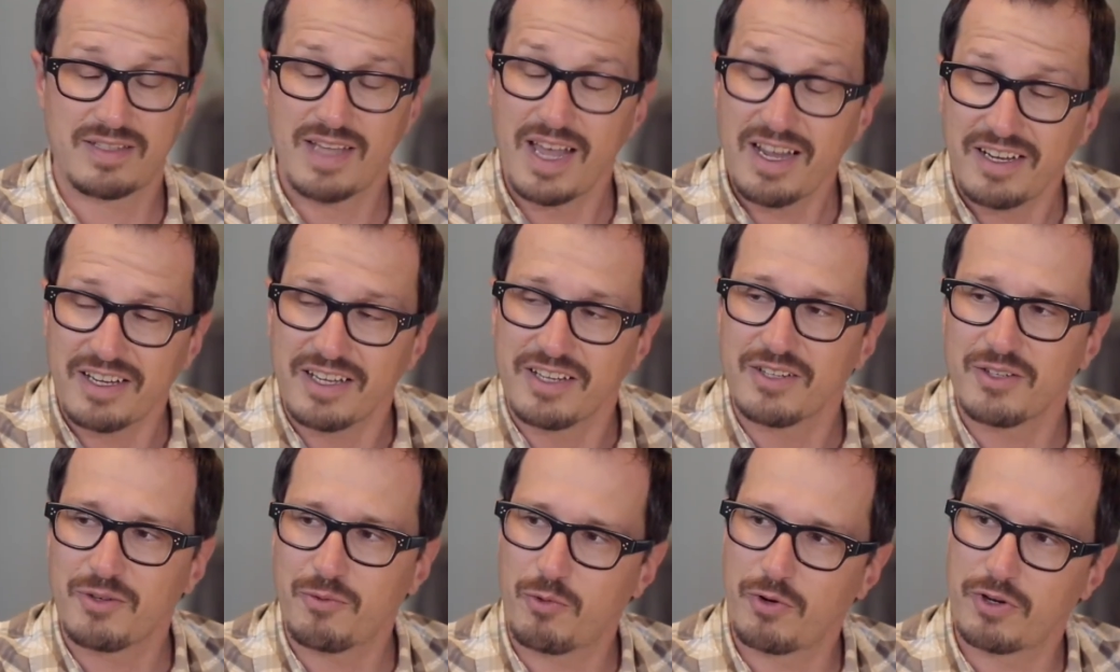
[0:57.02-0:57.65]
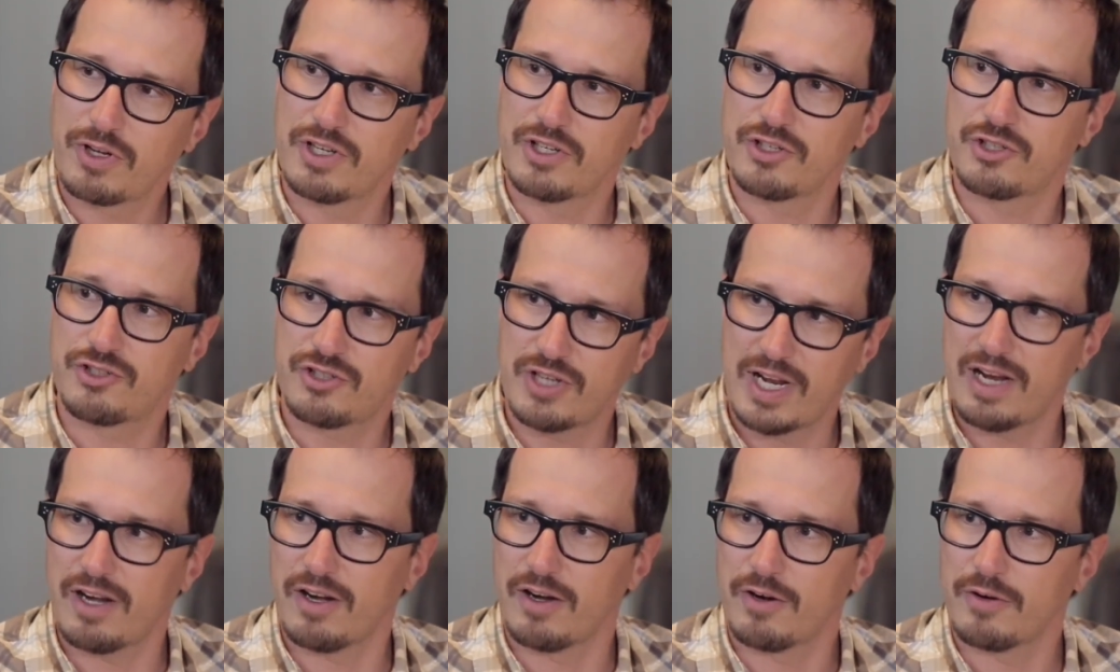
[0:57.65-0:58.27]
second, we're going to
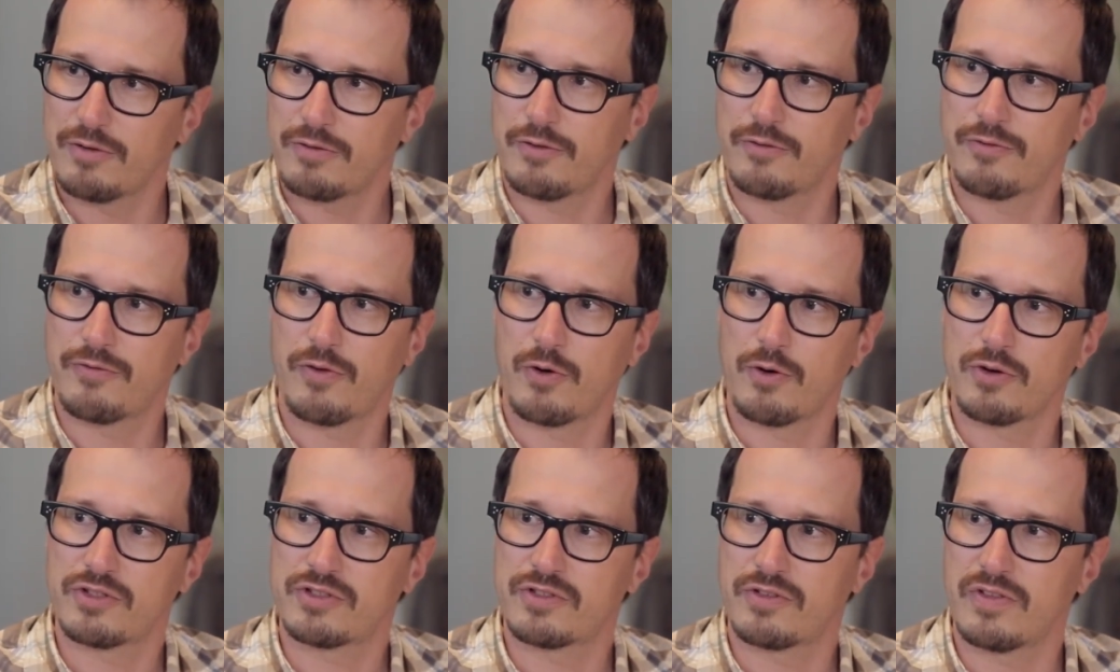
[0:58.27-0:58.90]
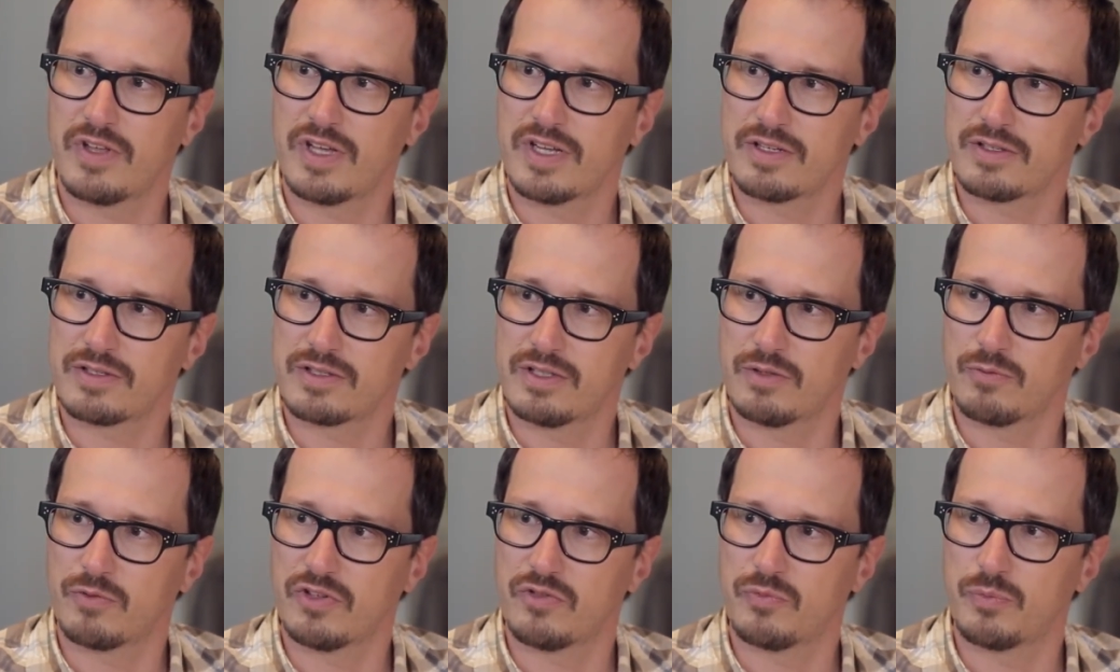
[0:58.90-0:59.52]
share the first
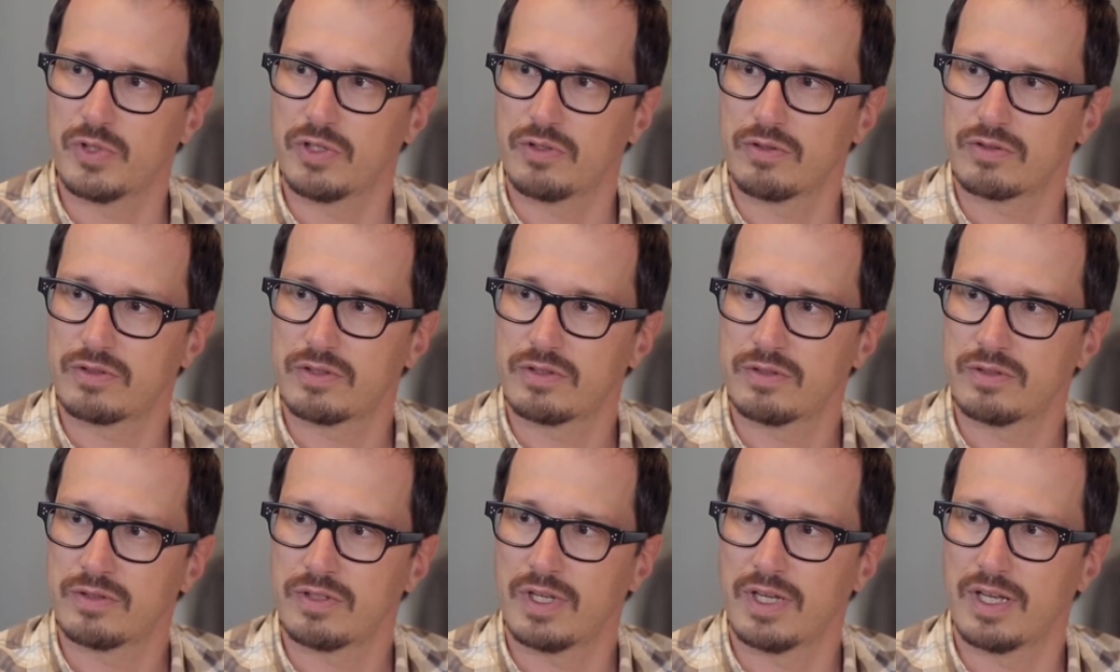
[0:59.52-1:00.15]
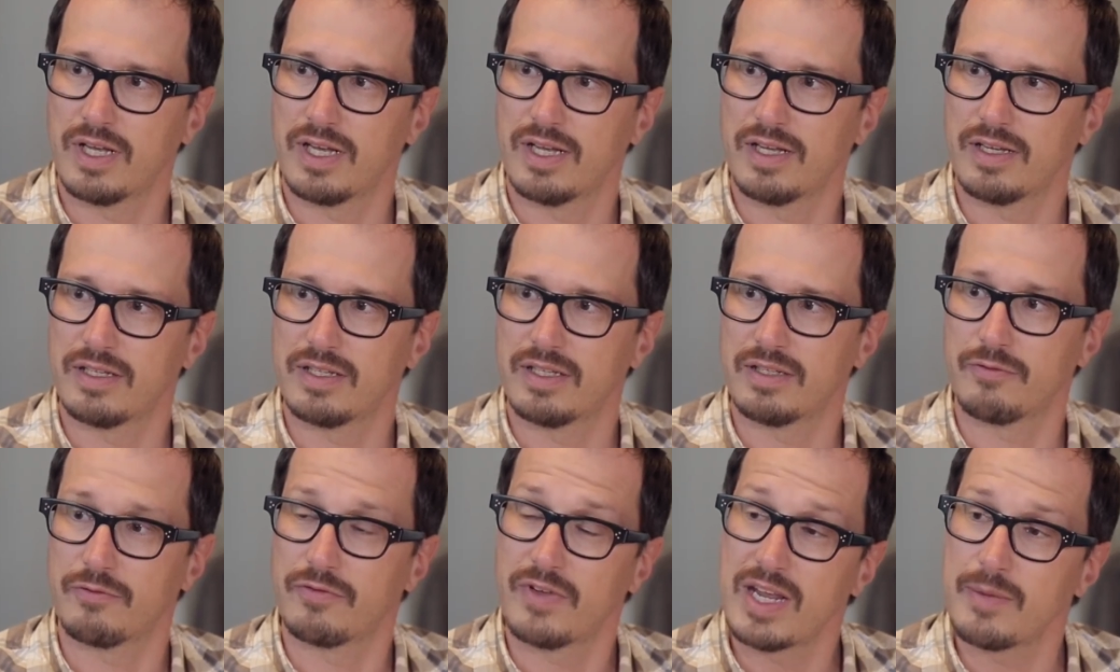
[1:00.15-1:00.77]
things that we've built
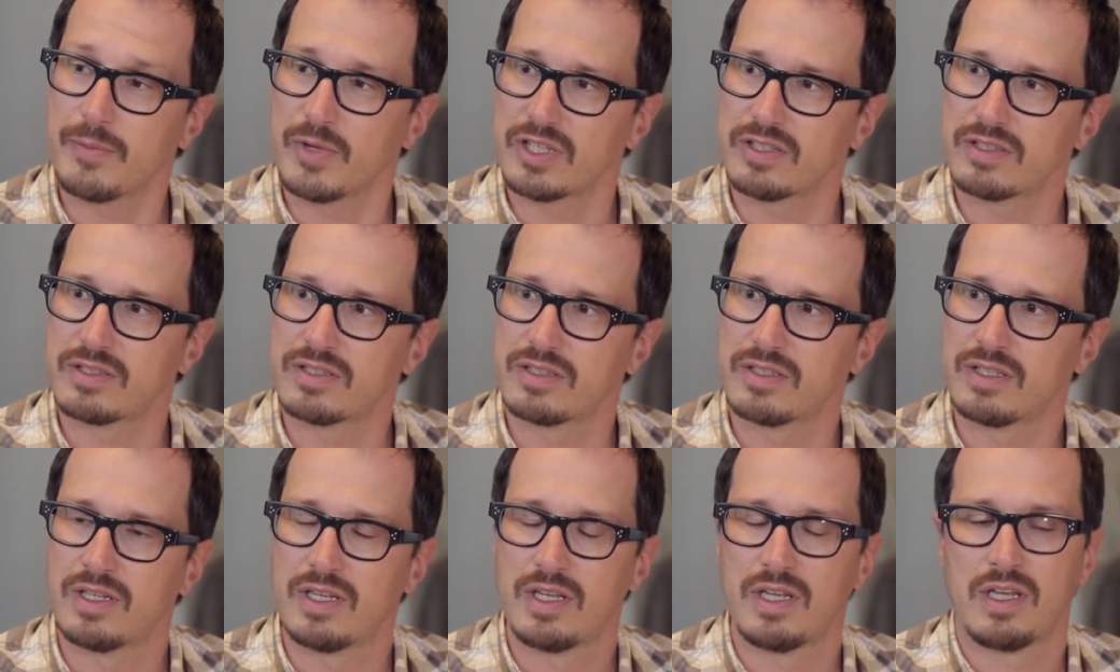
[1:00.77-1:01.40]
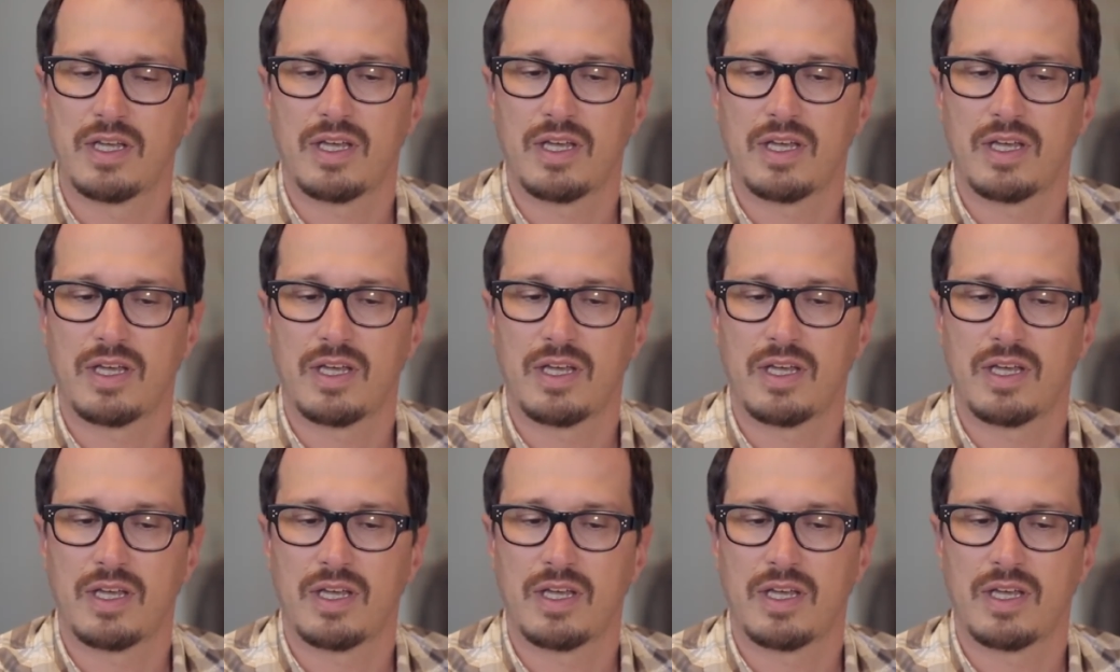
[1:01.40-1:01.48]
in Famous.